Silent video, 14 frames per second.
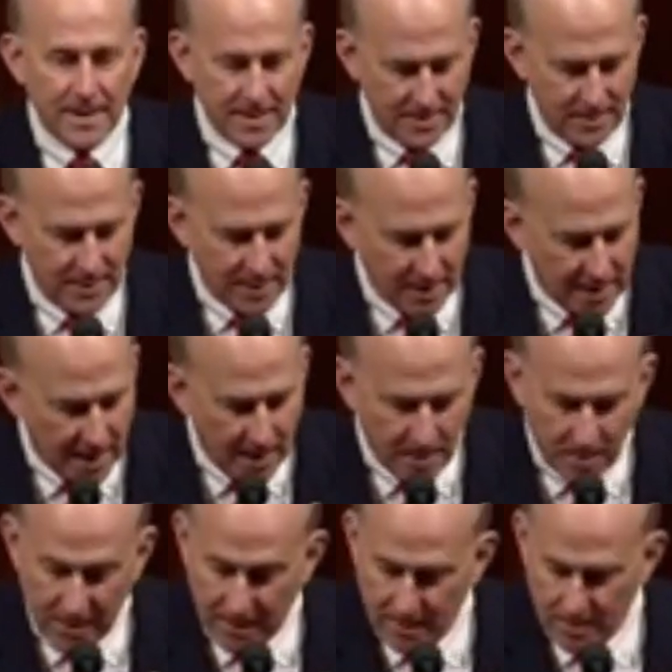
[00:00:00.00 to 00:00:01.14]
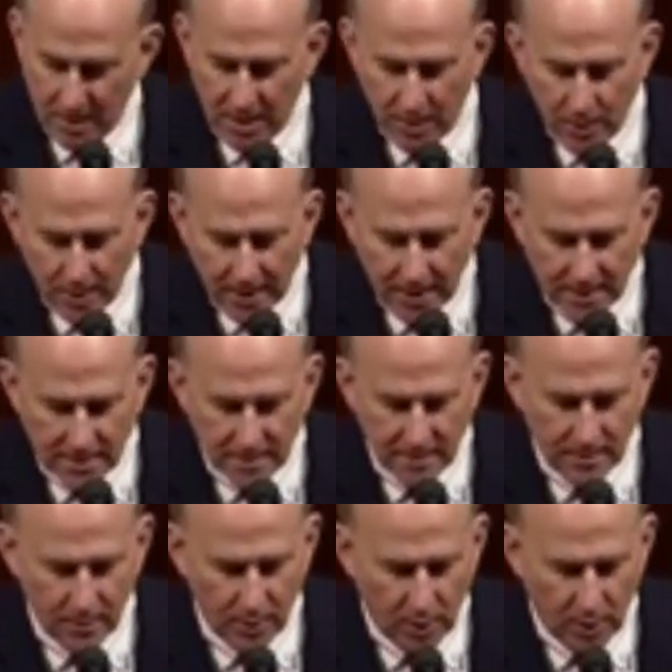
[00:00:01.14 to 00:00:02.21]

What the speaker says: I'm hearing it. They're encouraged.